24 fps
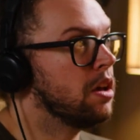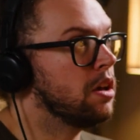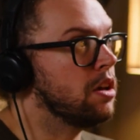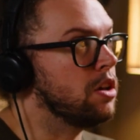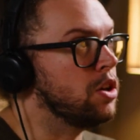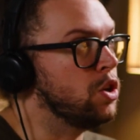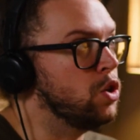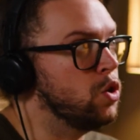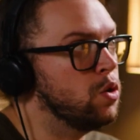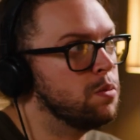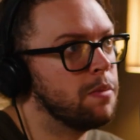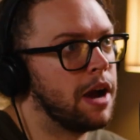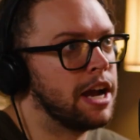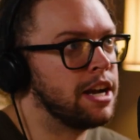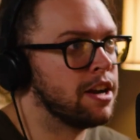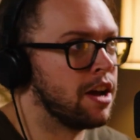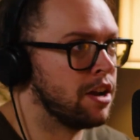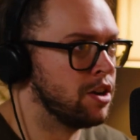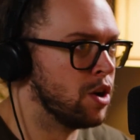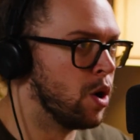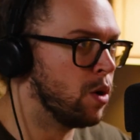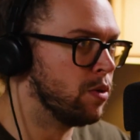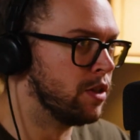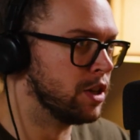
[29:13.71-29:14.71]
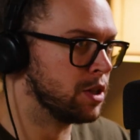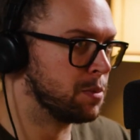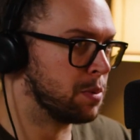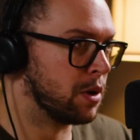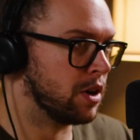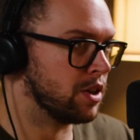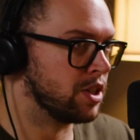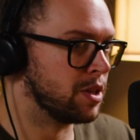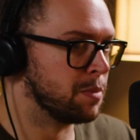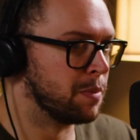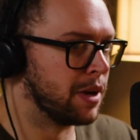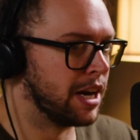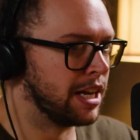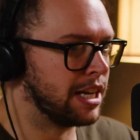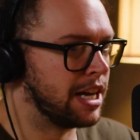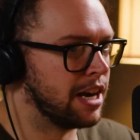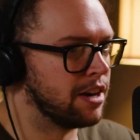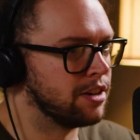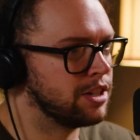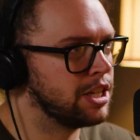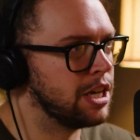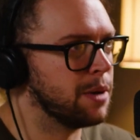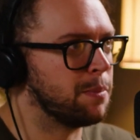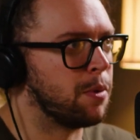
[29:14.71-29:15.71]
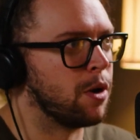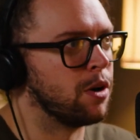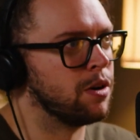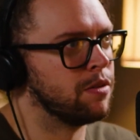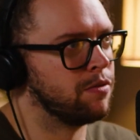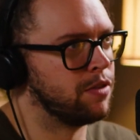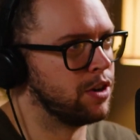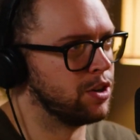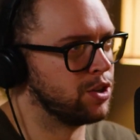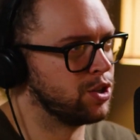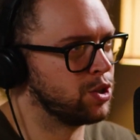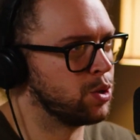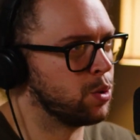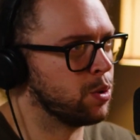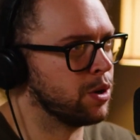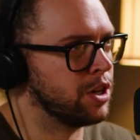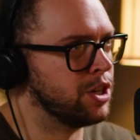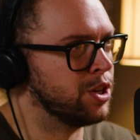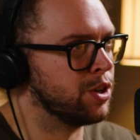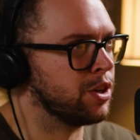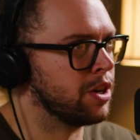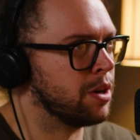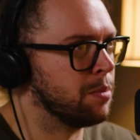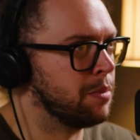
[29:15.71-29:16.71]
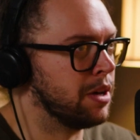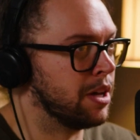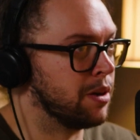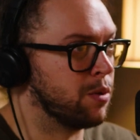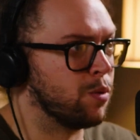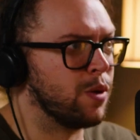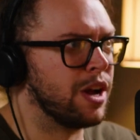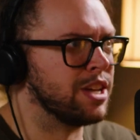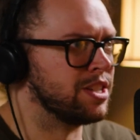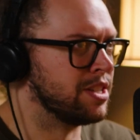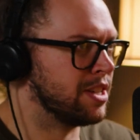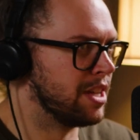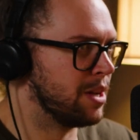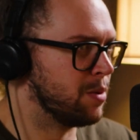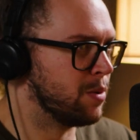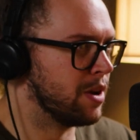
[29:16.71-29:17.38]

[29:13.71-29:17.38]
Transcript: You might not know this person, but I guarantee a part of their story you're going to be able to resonate